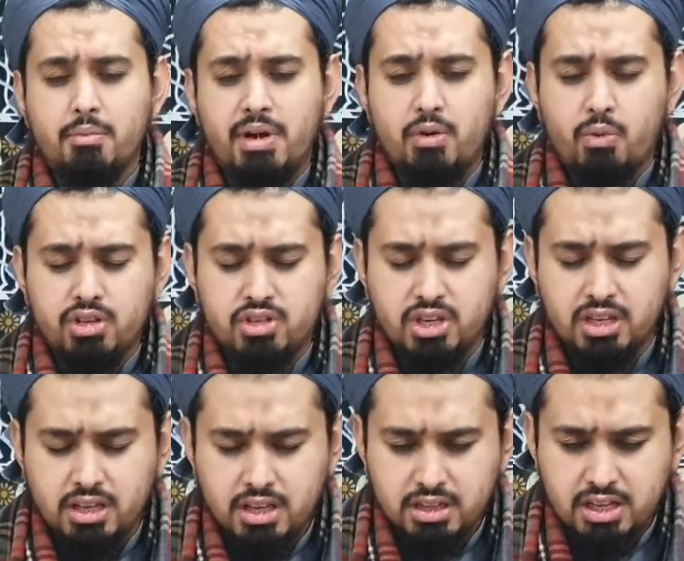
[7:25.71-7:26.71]
by
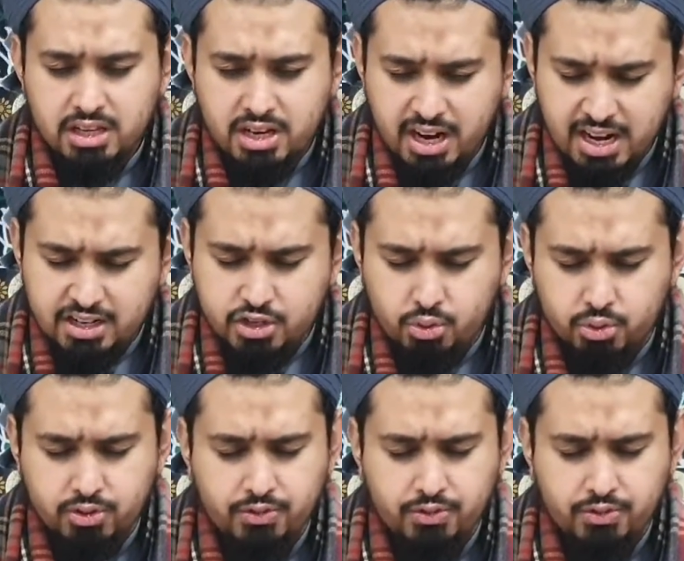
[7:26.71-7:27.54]
watching the correct sort